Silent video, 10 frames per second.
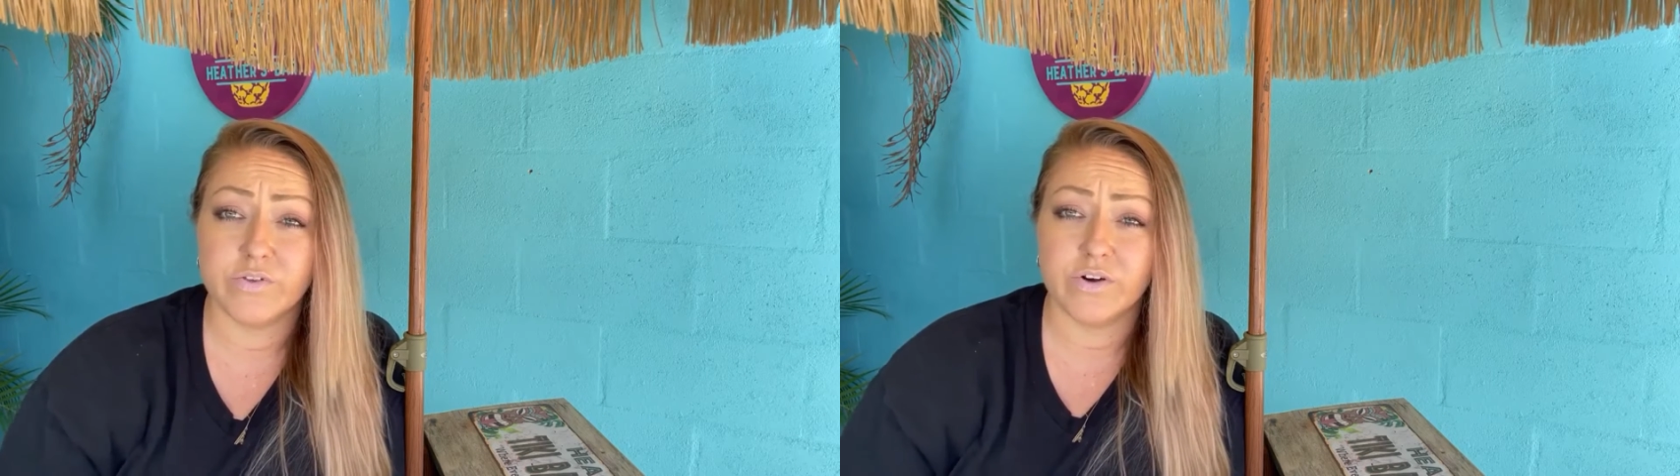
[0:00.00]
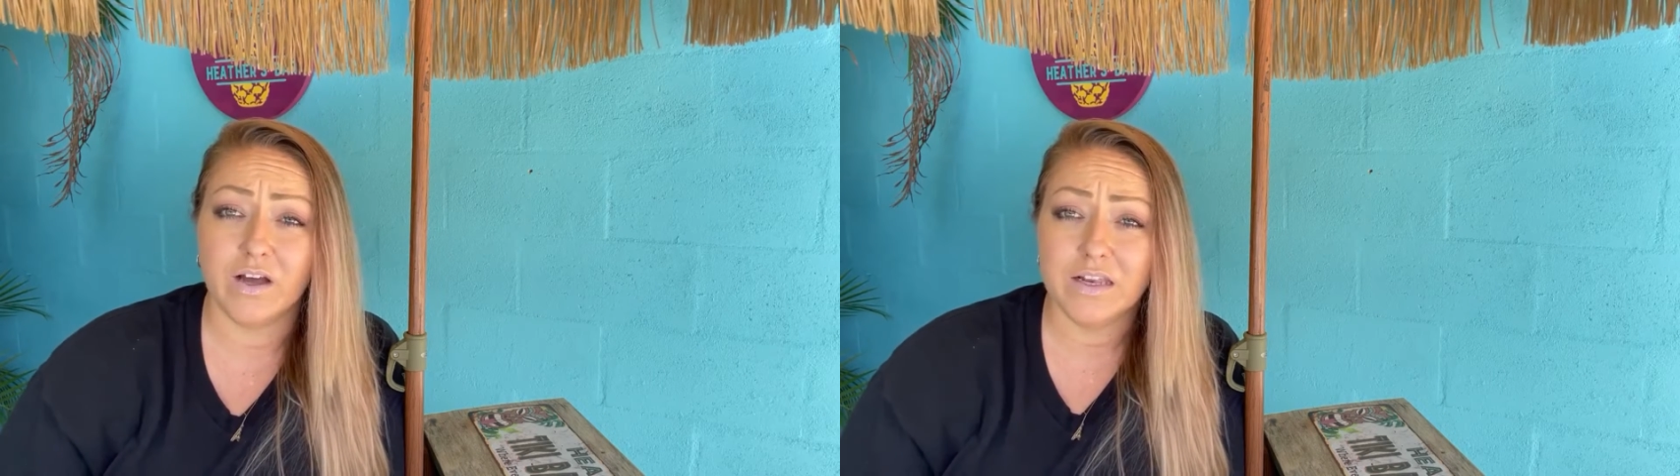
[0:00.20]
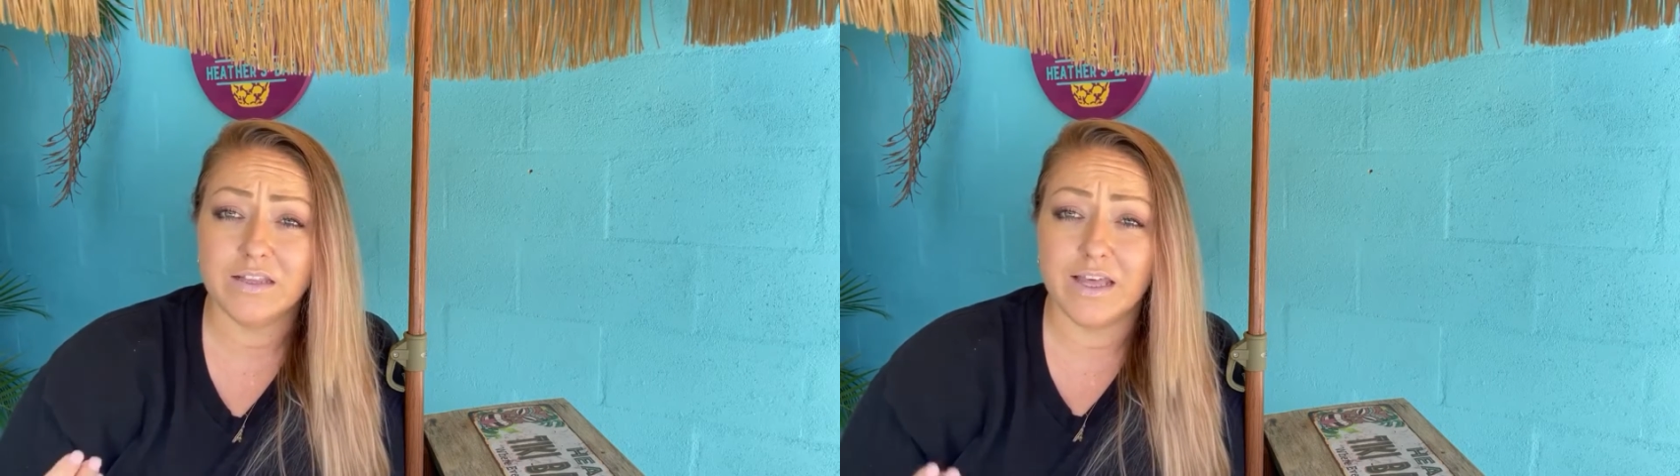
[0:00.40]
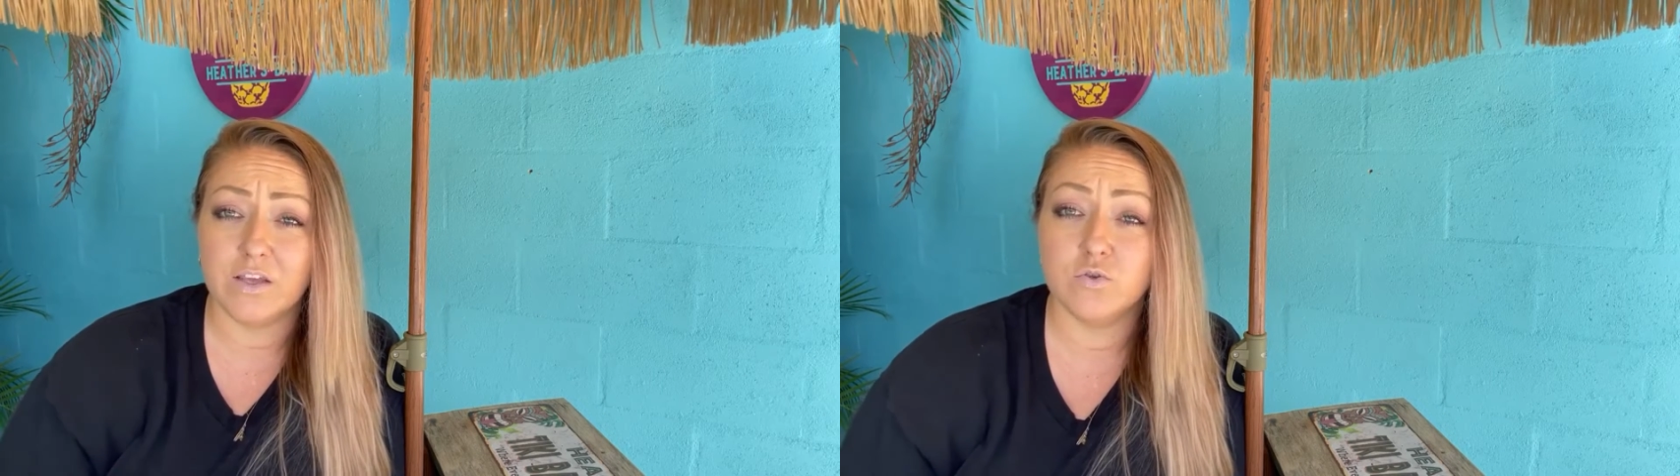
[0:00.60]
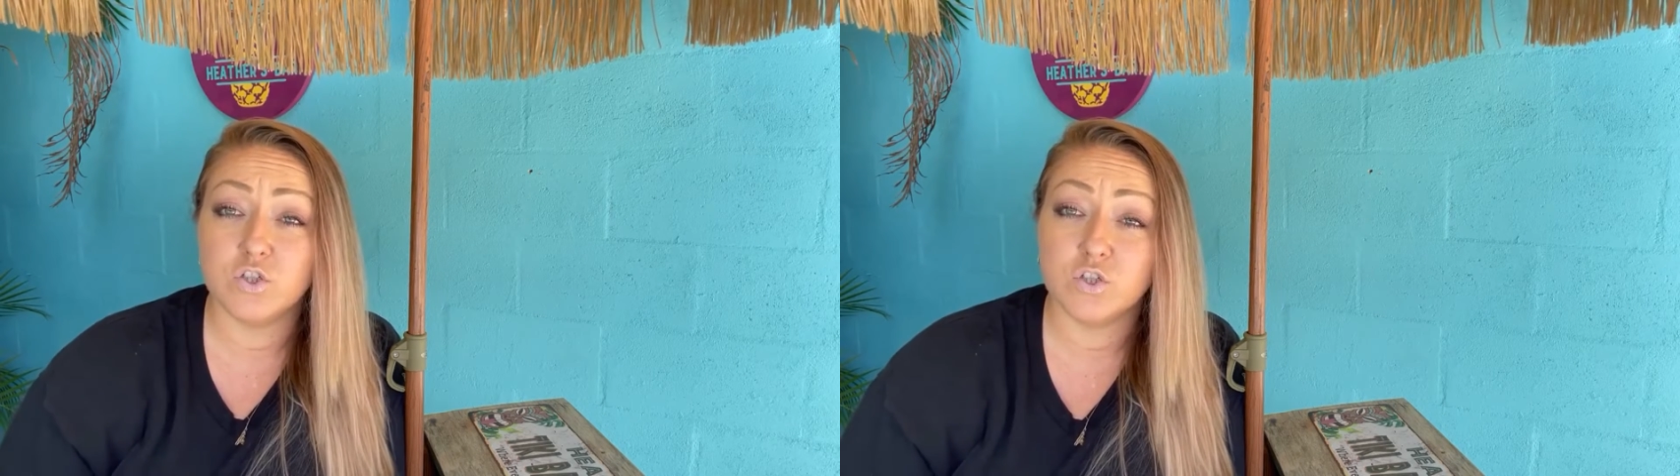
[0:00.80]
they're not gonna let
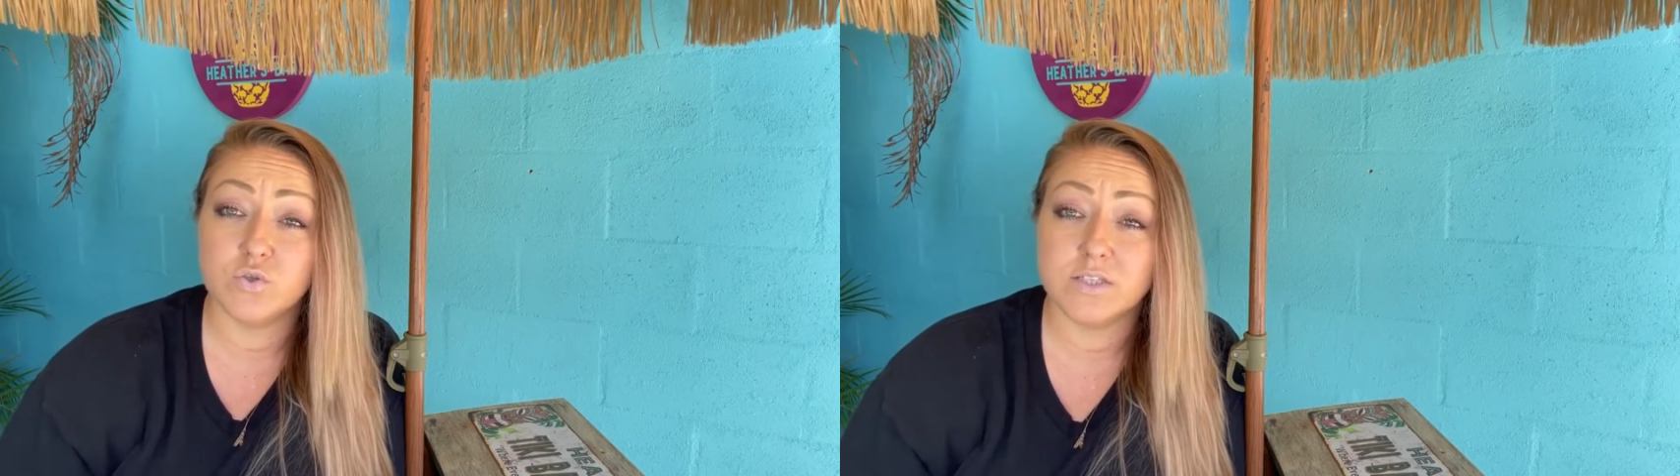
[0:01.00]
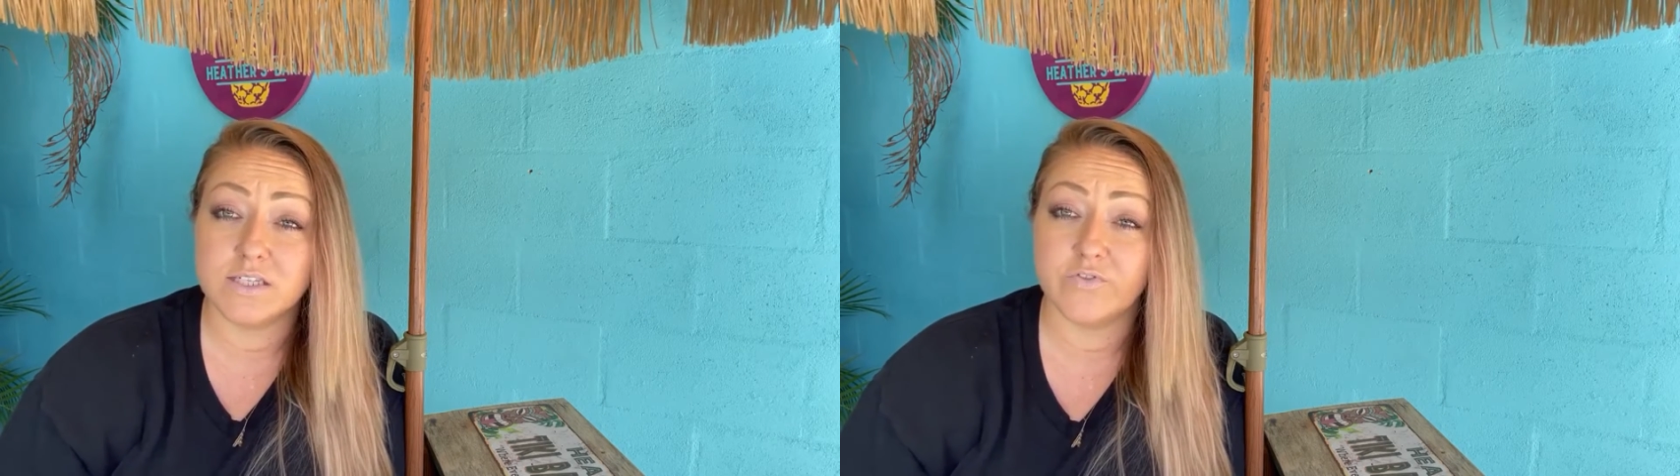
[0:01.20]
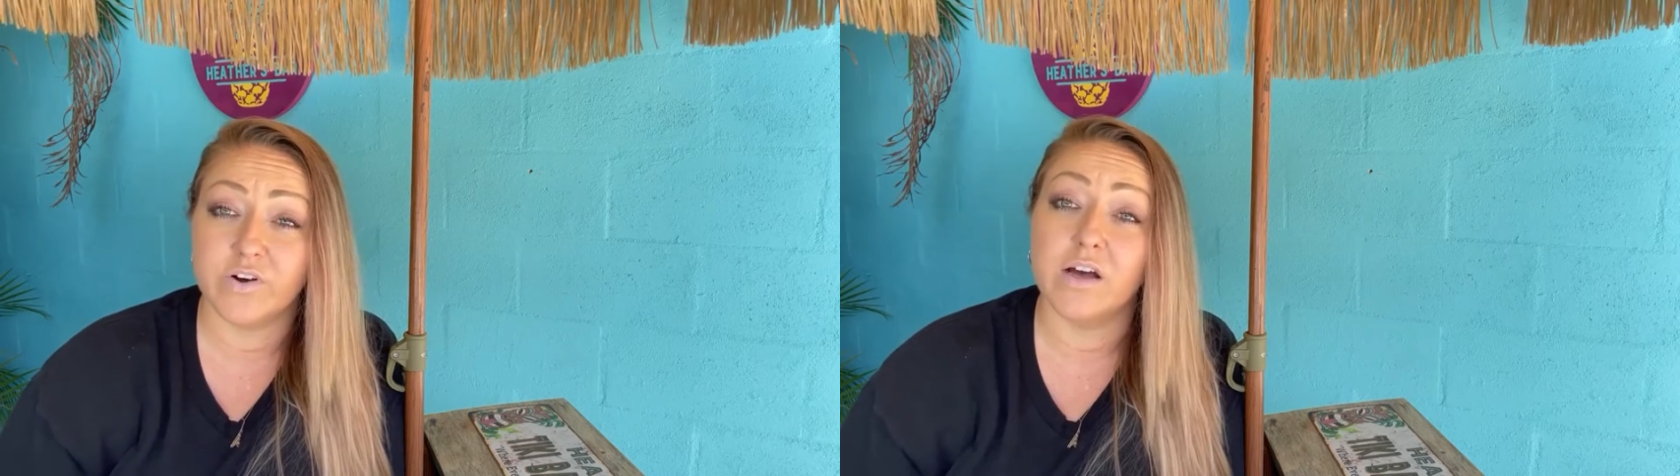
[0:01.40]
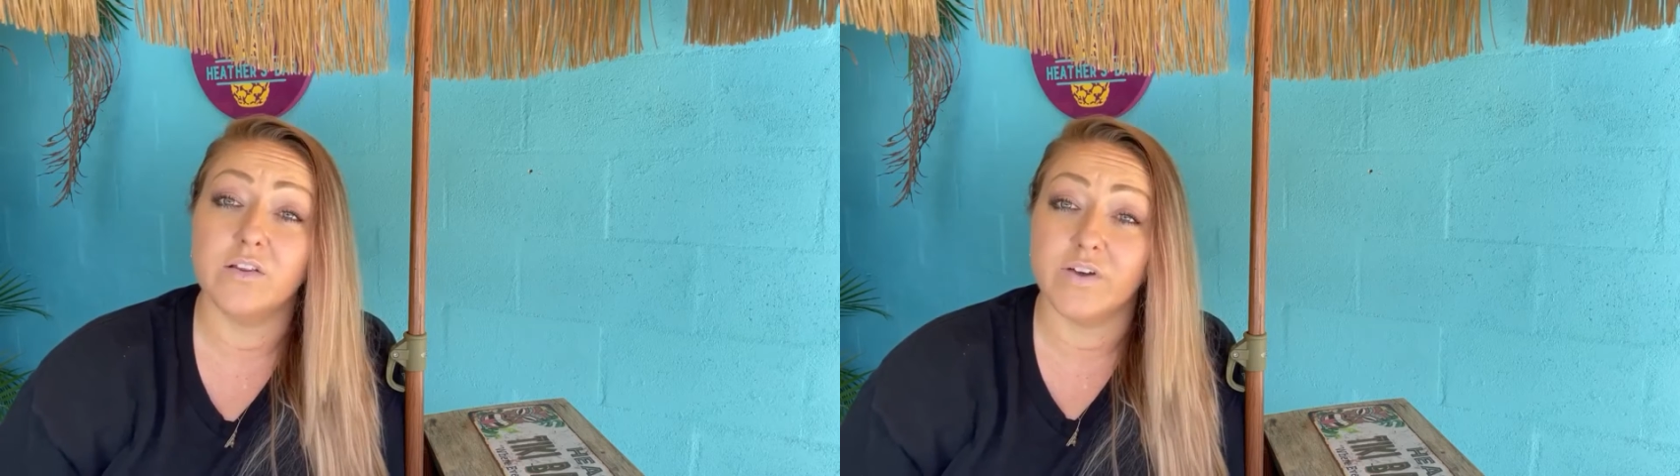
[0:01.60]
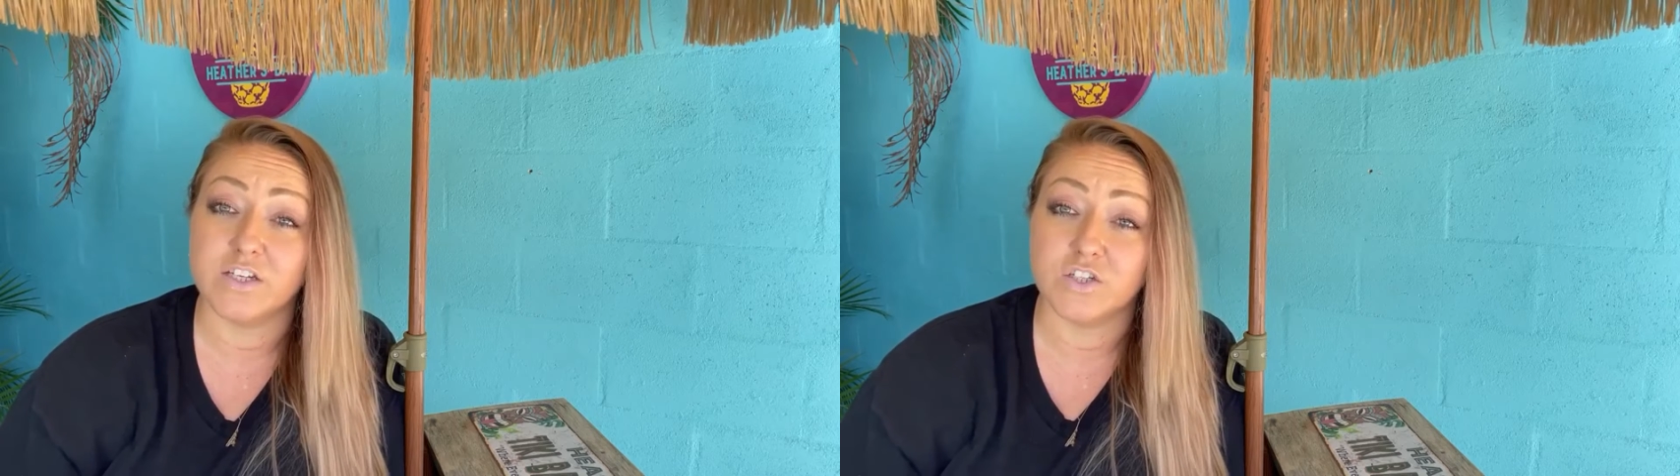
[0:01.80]
you choose the different
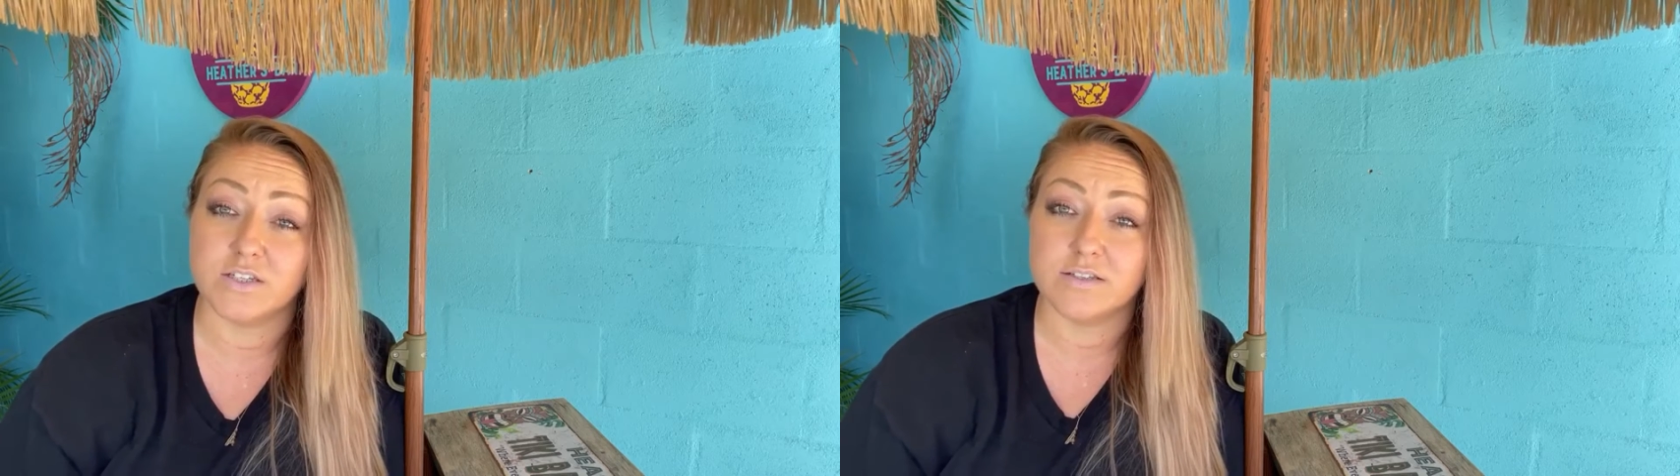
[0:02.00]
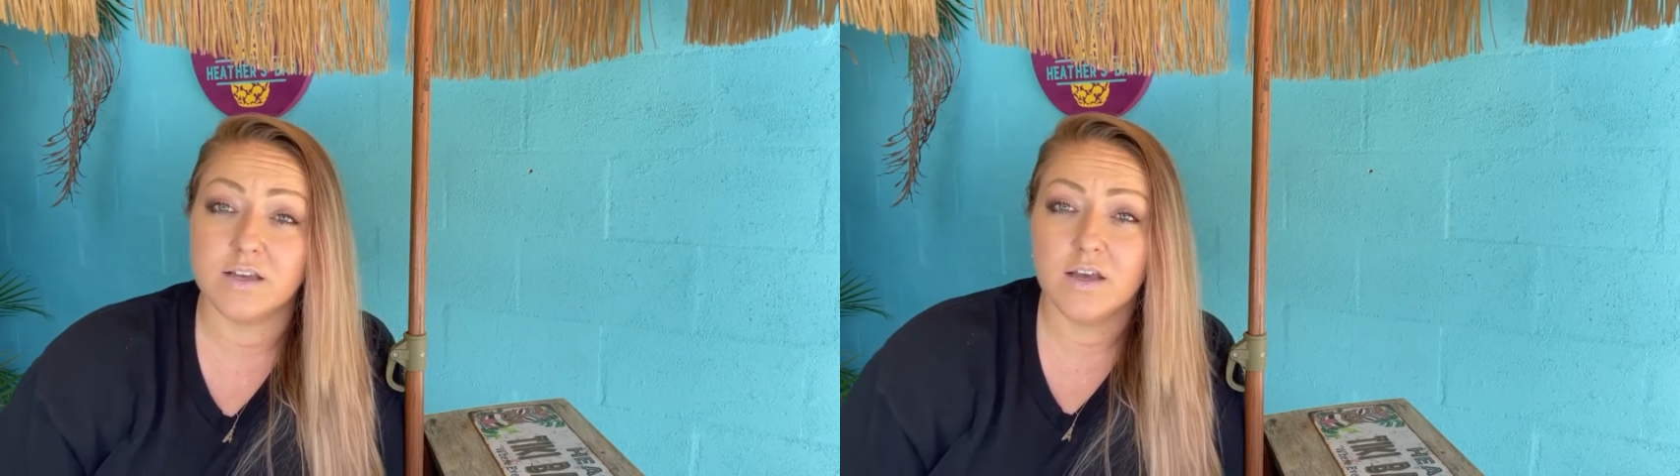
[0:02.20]
elevations.